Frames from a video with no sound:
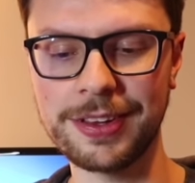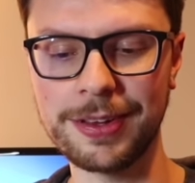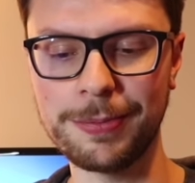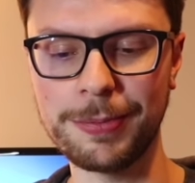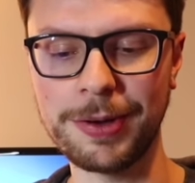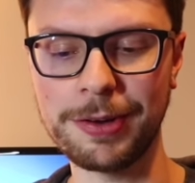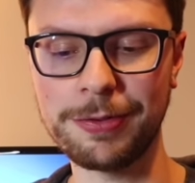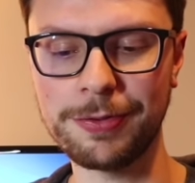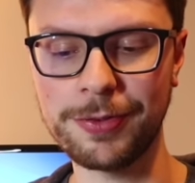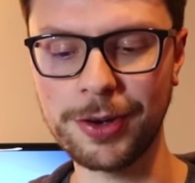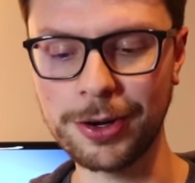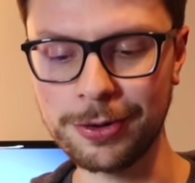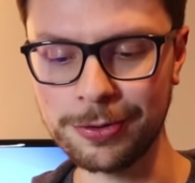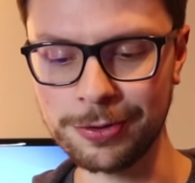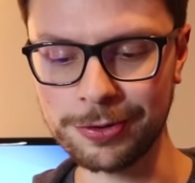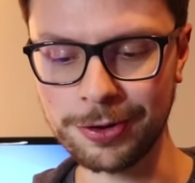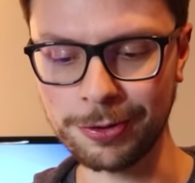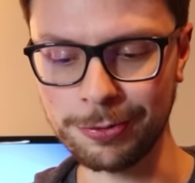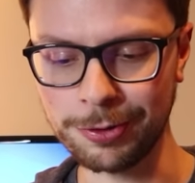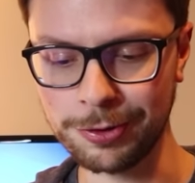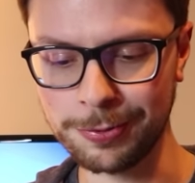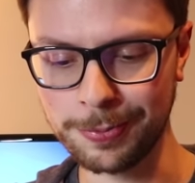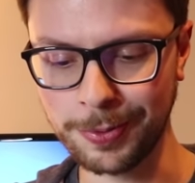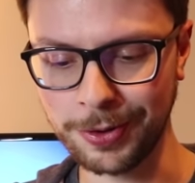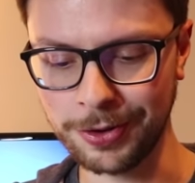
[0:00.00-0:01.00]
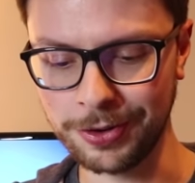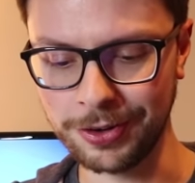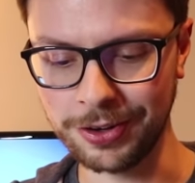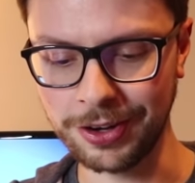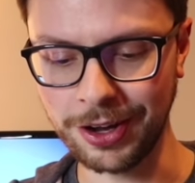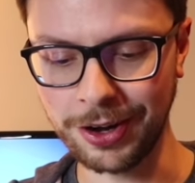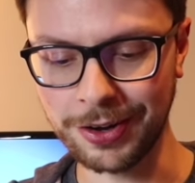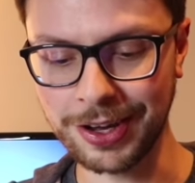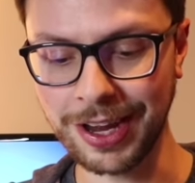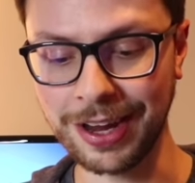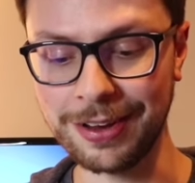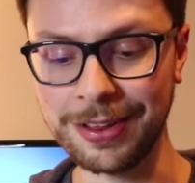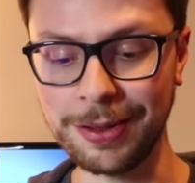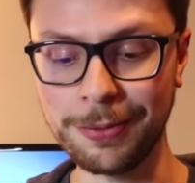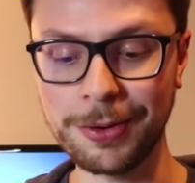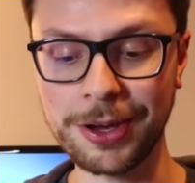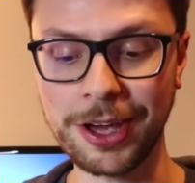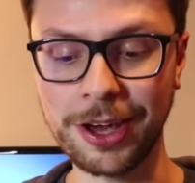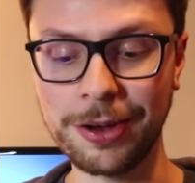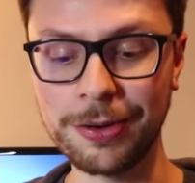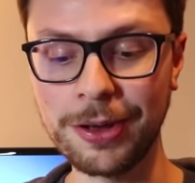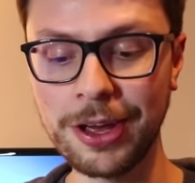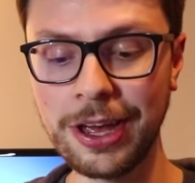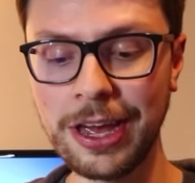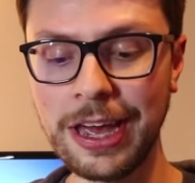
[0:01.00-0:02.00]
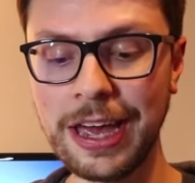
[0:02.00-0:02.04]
my phone's not responding. Okay, there we go.